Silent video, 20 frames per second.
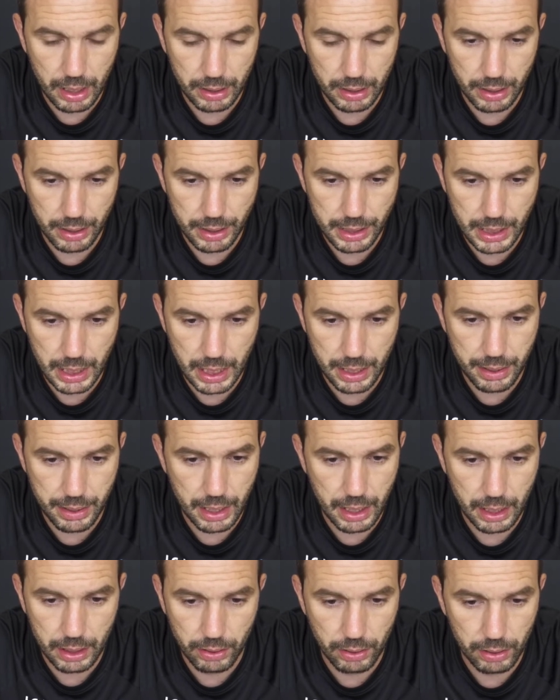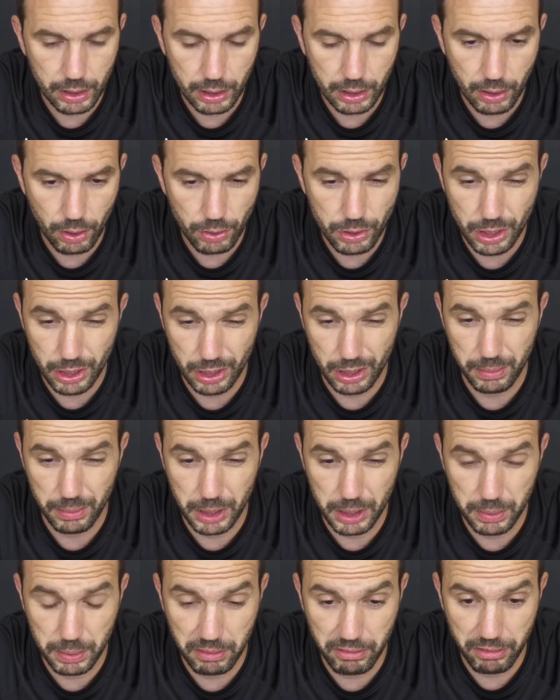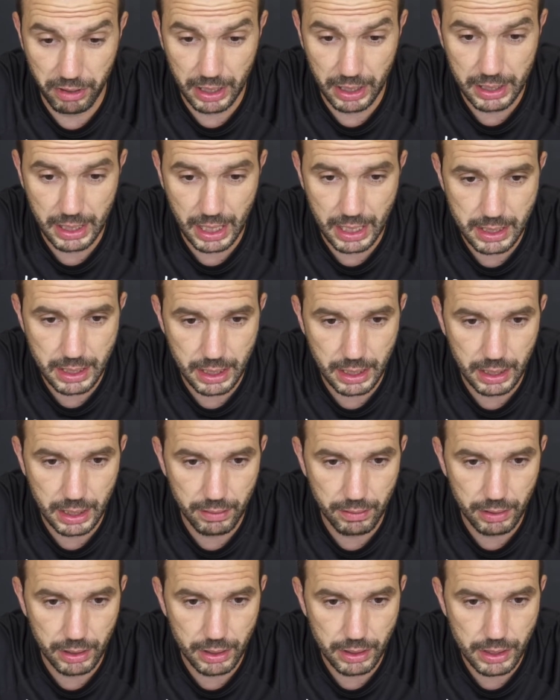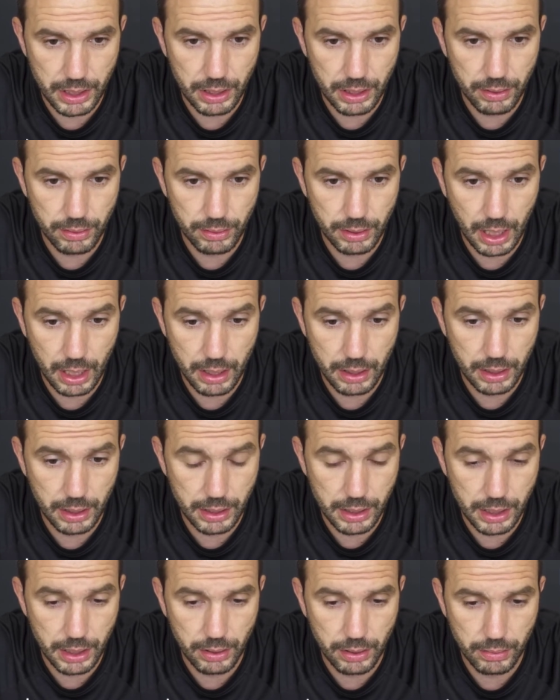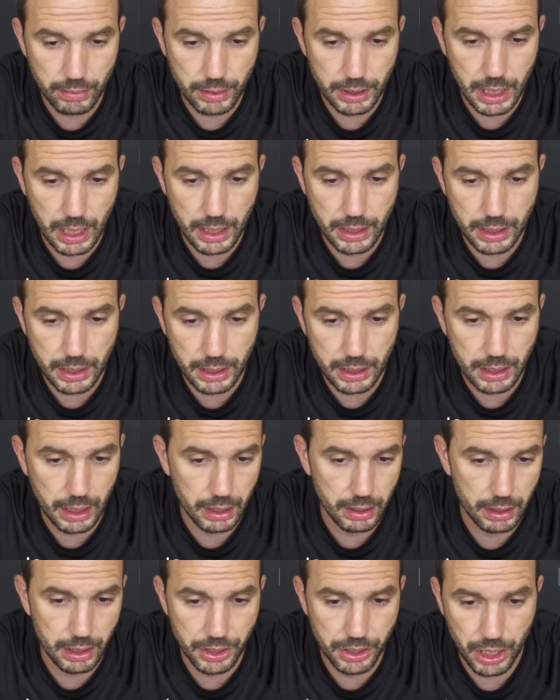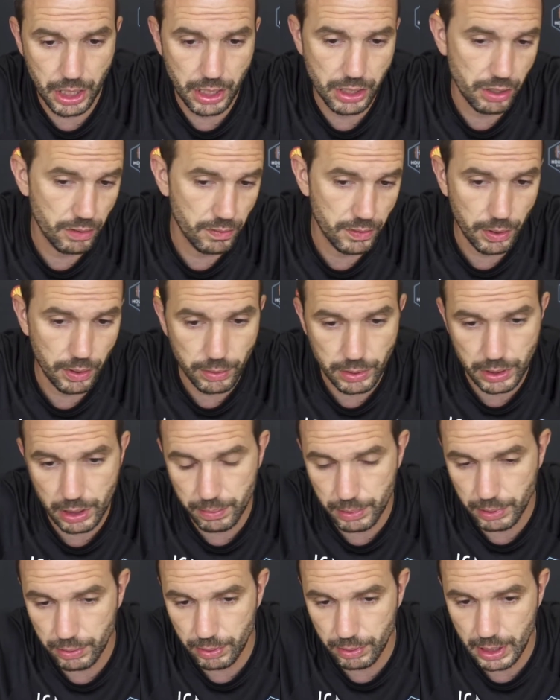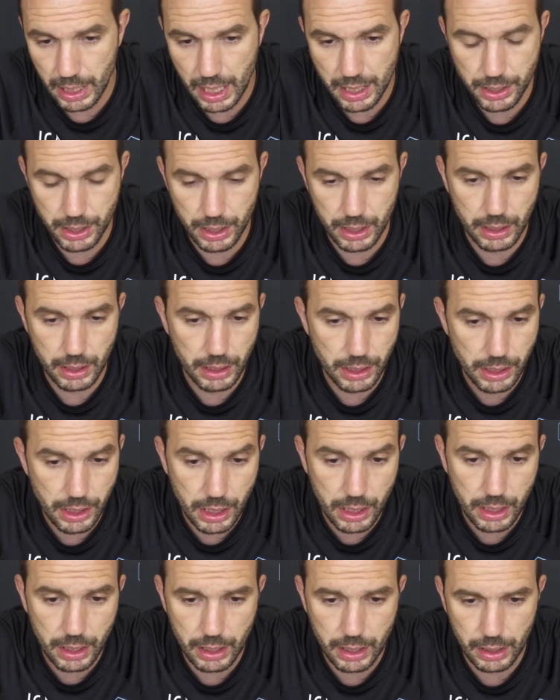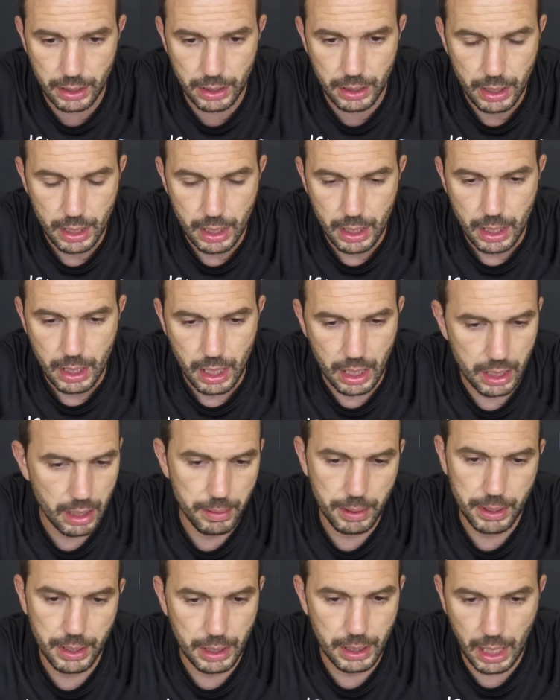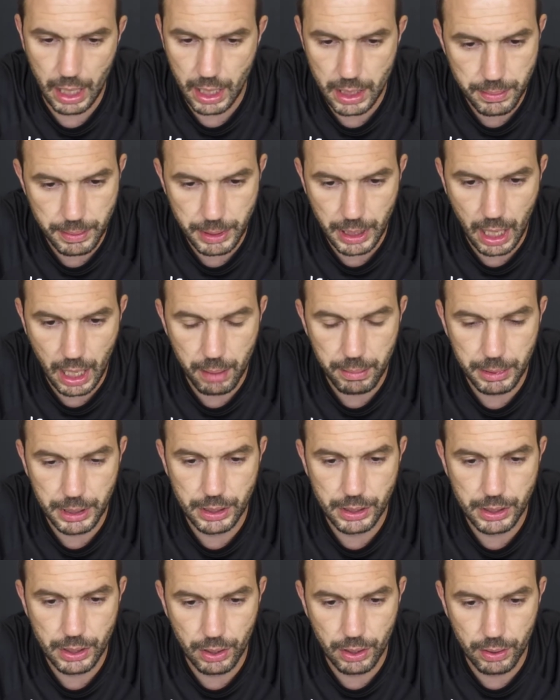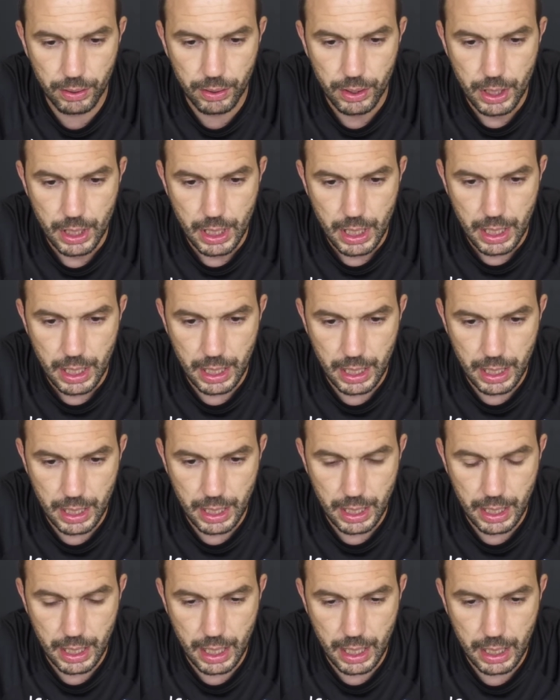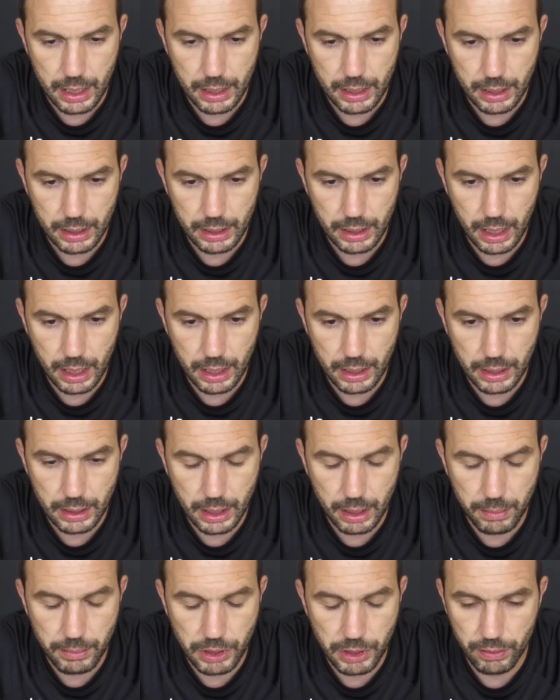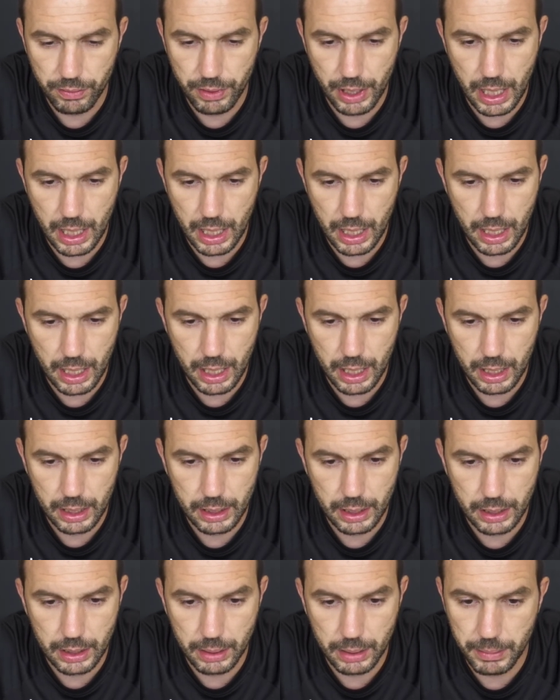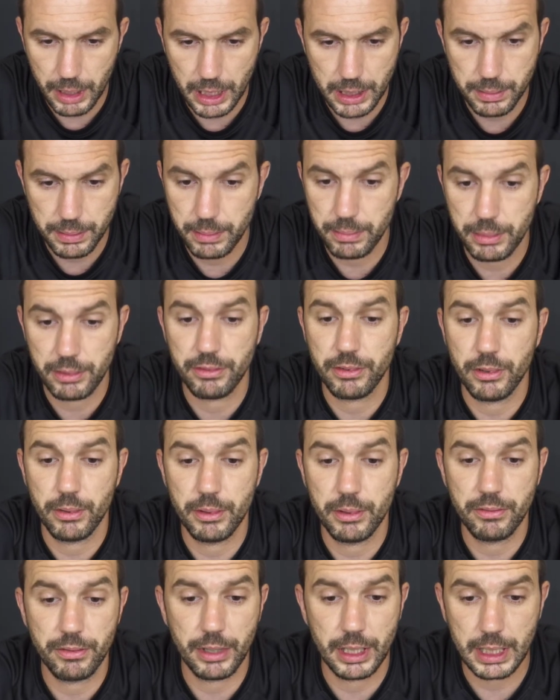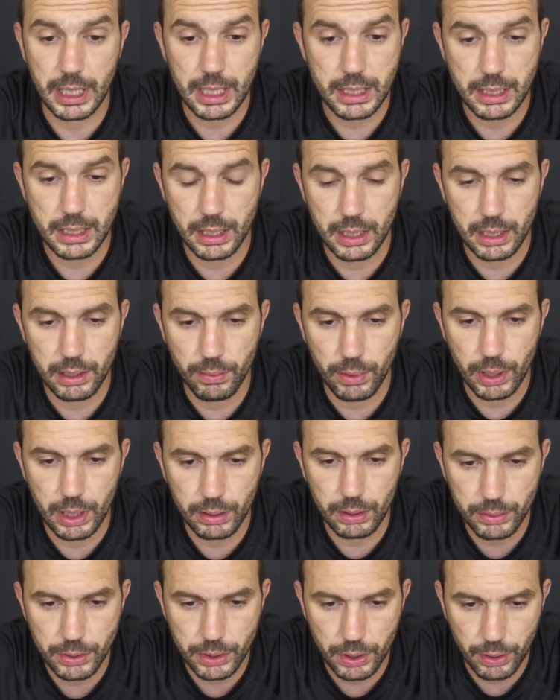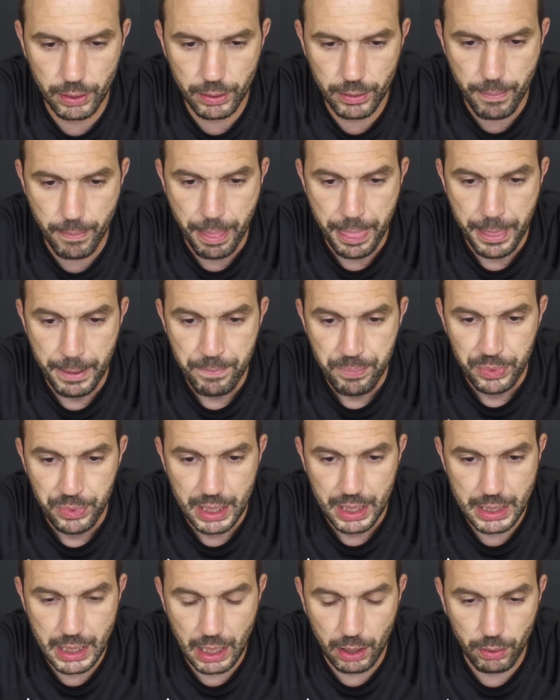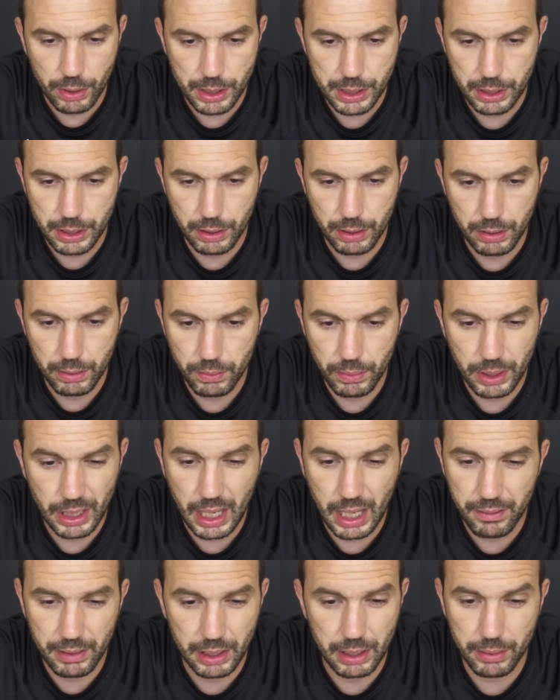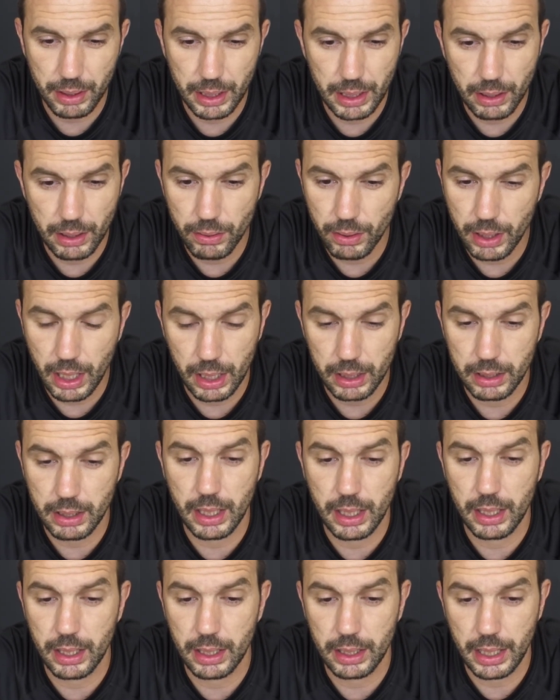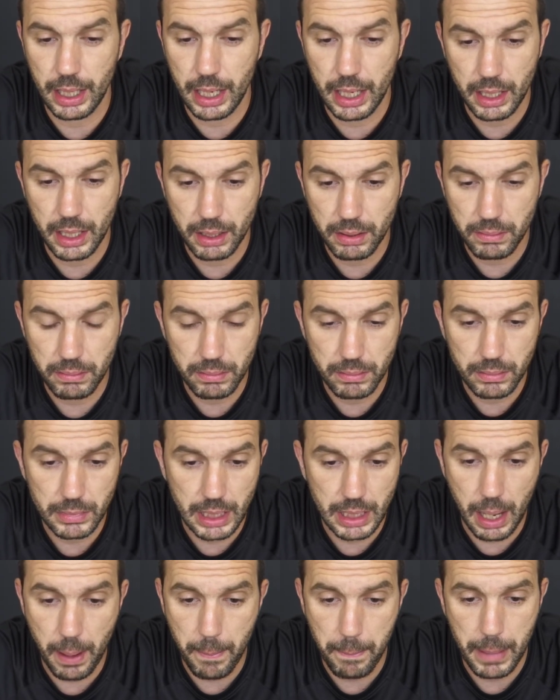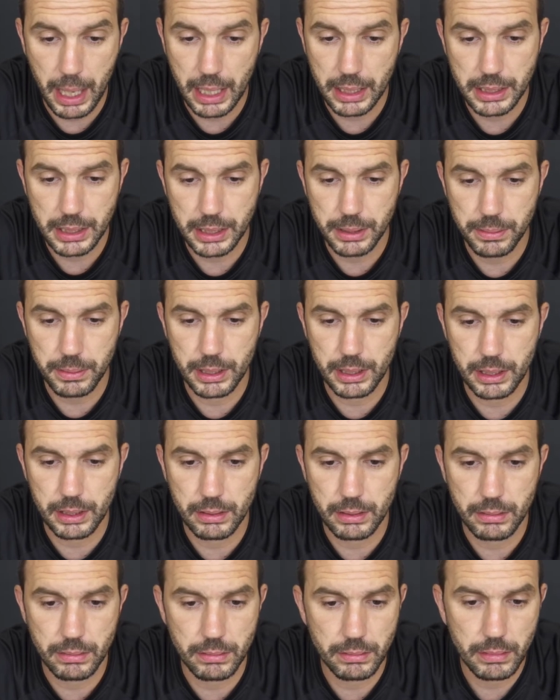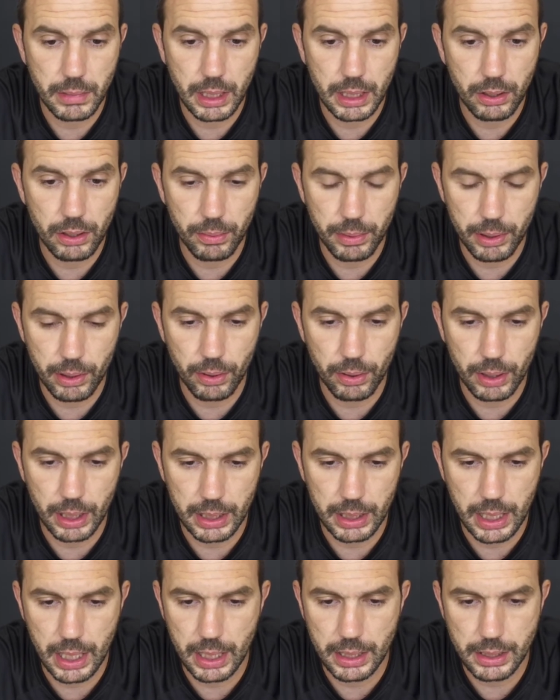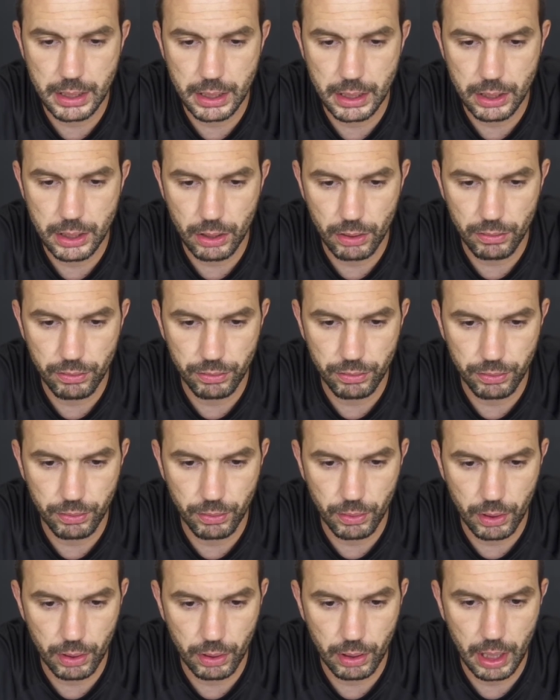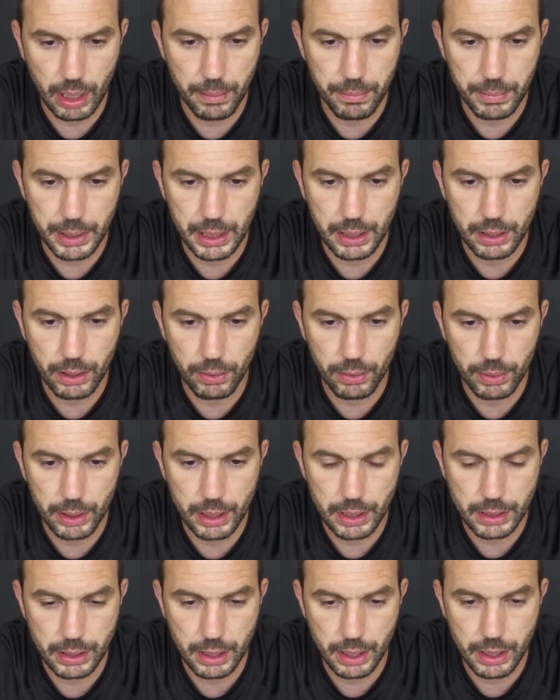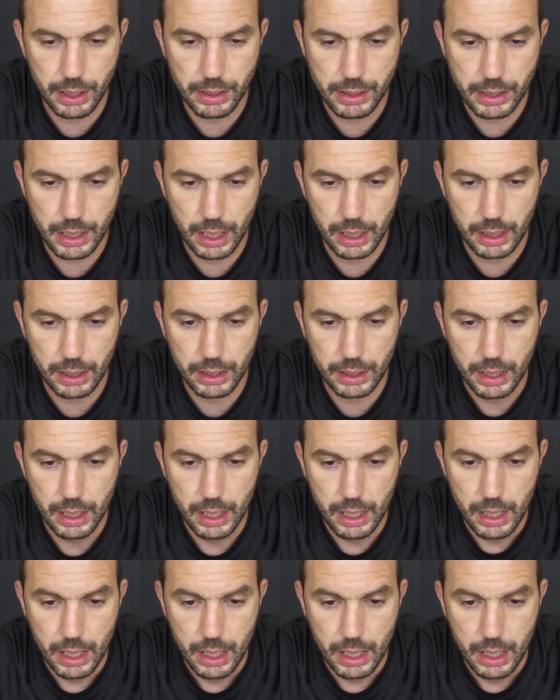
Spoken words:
under Sarah and all the coaching team has been fantastic, given the circumstances and the change of roster between last year and this year and everything that has been happening. So I think that in terms of that, the team has been performing fantastically well. So it's a question, we haven't really looked at that game that much. It's been an overall analysis of what can be our strengths and